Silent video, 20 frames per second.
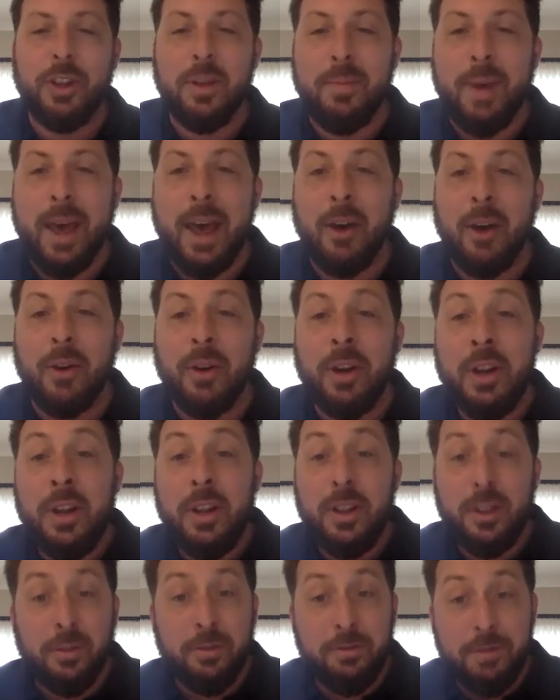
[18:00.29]
about
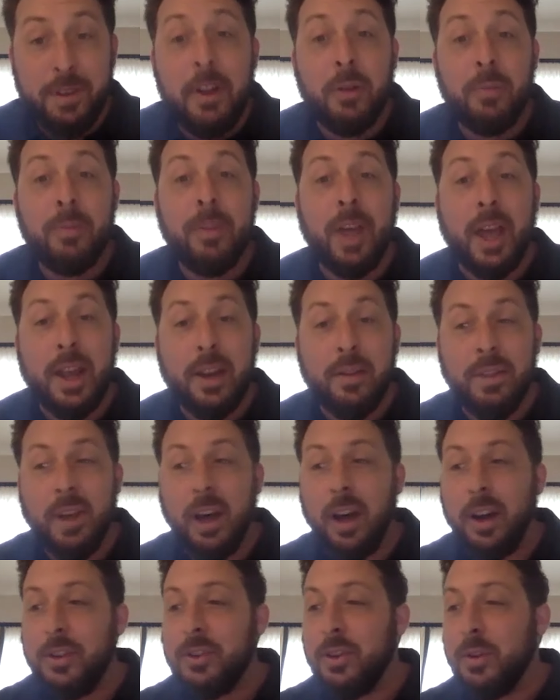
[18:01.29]
the film Night of the
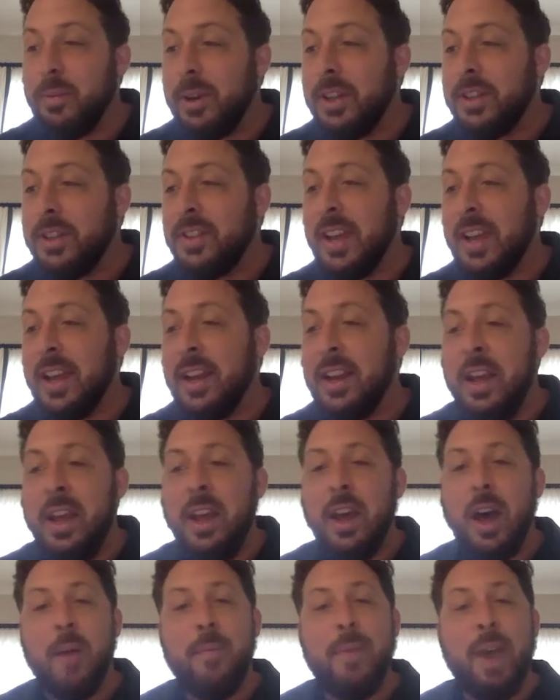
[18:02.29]
Hunter, but he said,
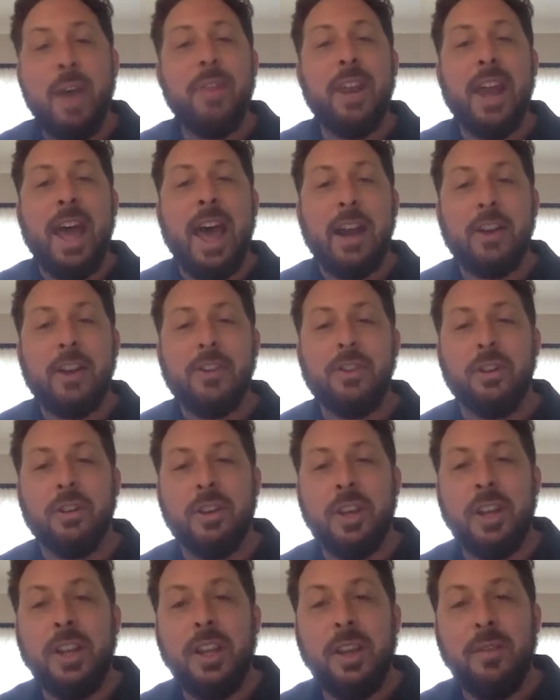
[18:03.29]
a method actor
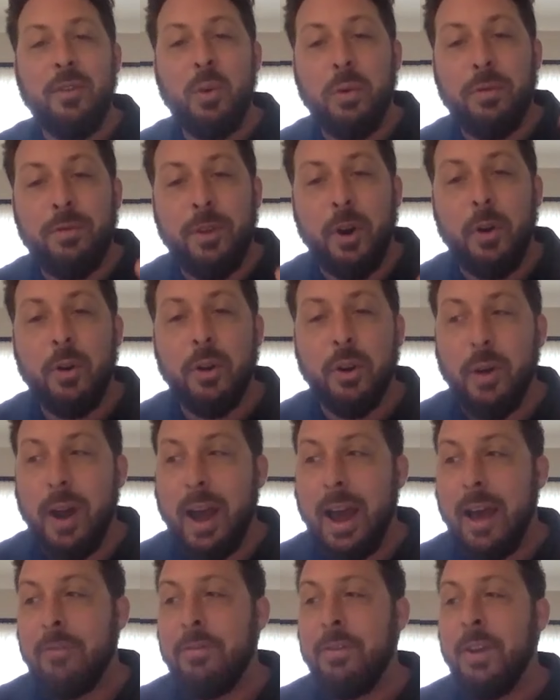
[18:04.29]
can give you a
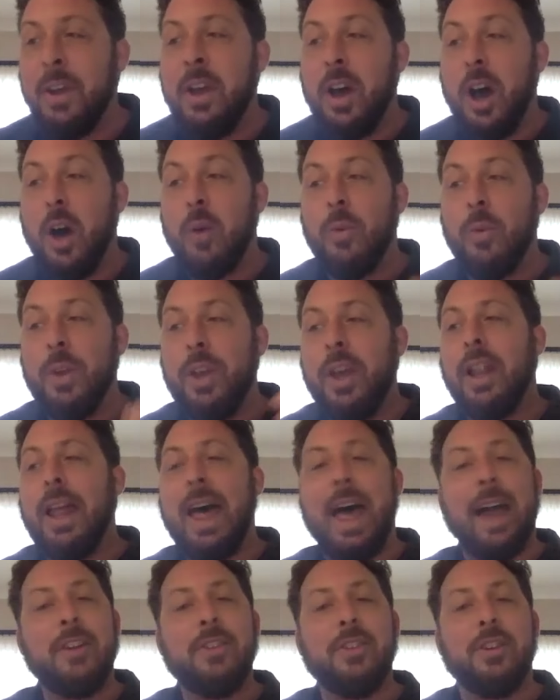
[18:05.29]
photograph, a real
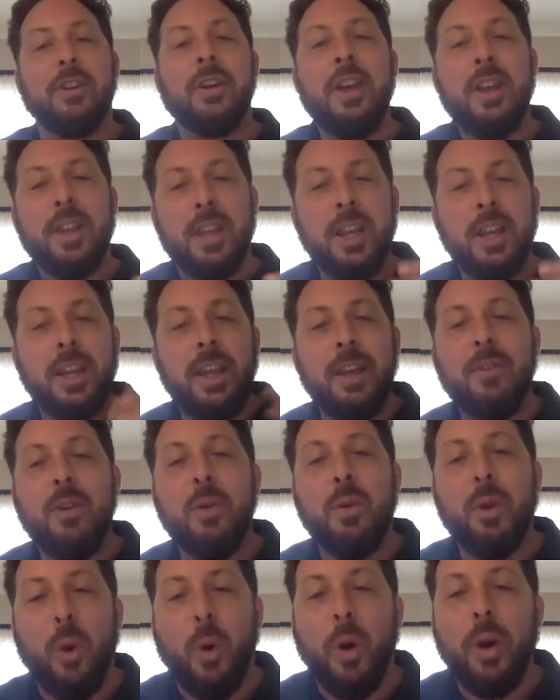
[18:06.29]
actor can give
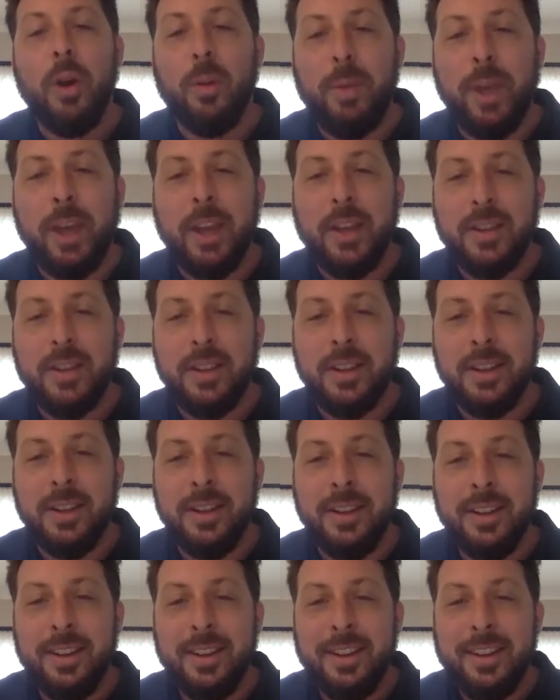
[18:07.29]
you an oil painting,
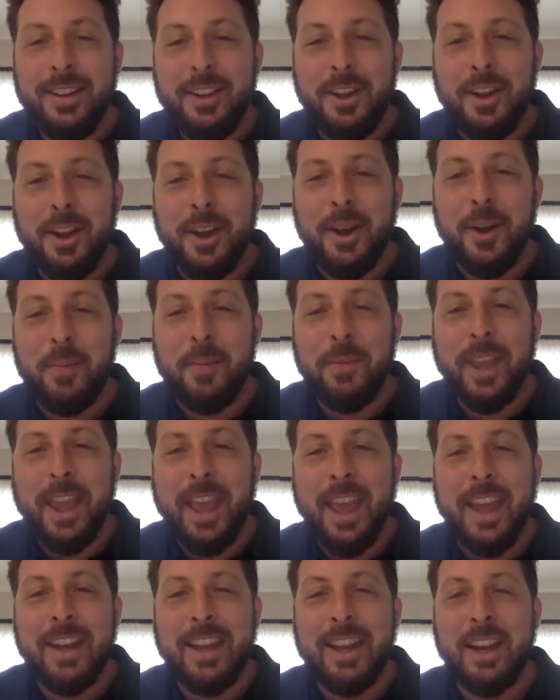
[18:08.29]
you know,
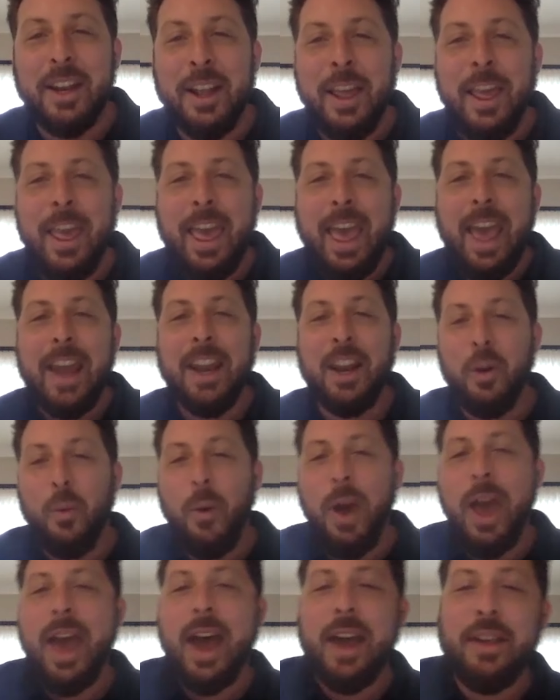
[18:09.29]
and in, and in a
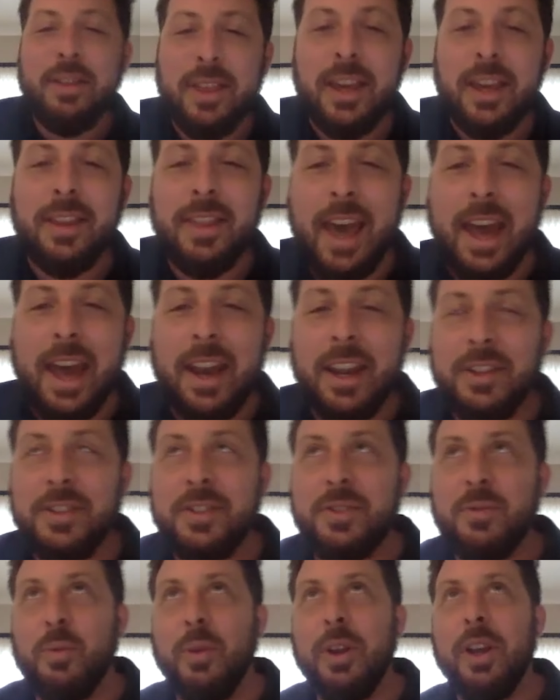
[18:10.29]
way, I think that
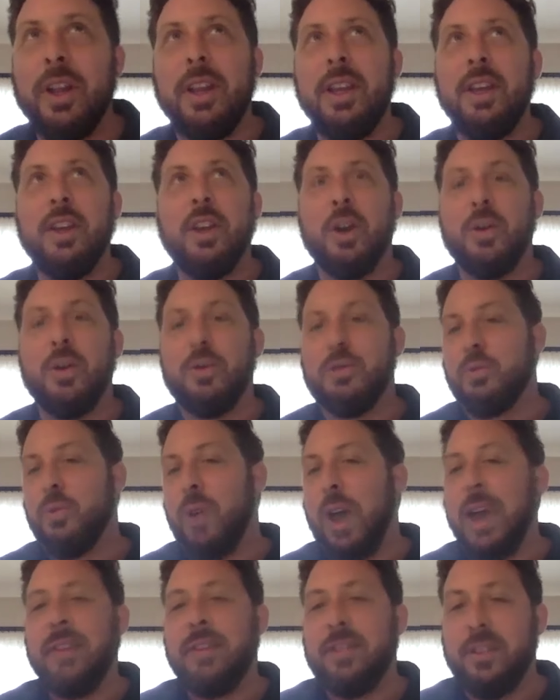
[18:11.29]
is really goes
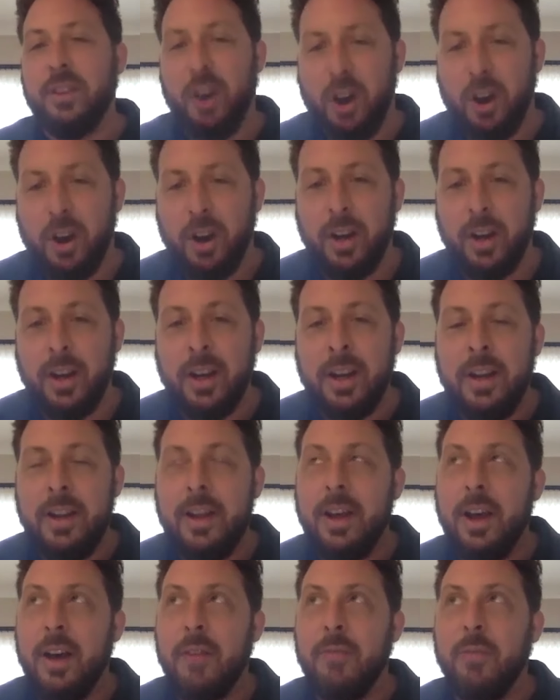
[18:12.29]
right to the heart
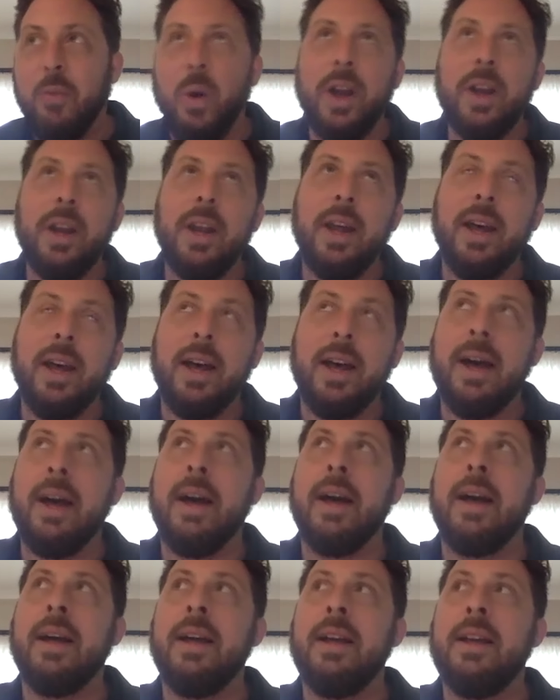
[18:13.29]
of what,
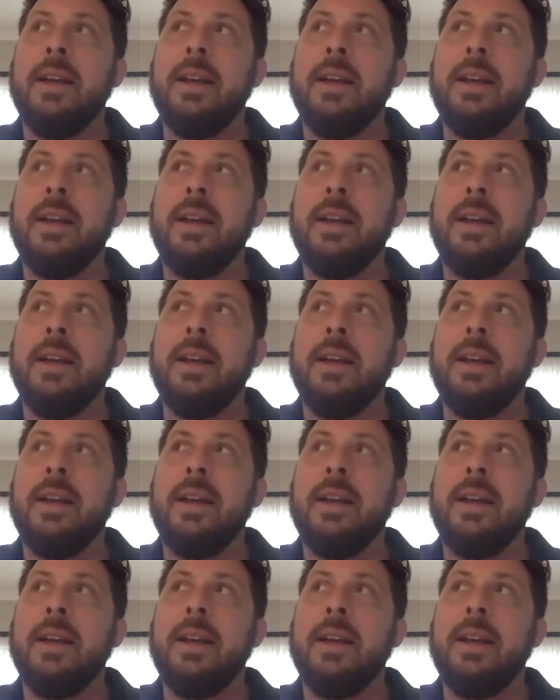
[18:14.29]
uh,